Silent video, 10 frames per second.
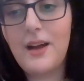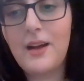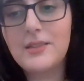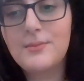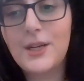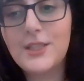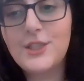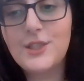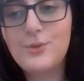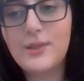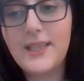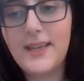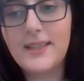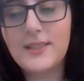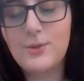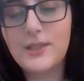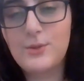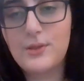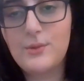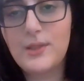on March 28,
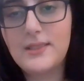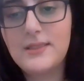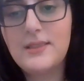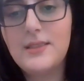2021.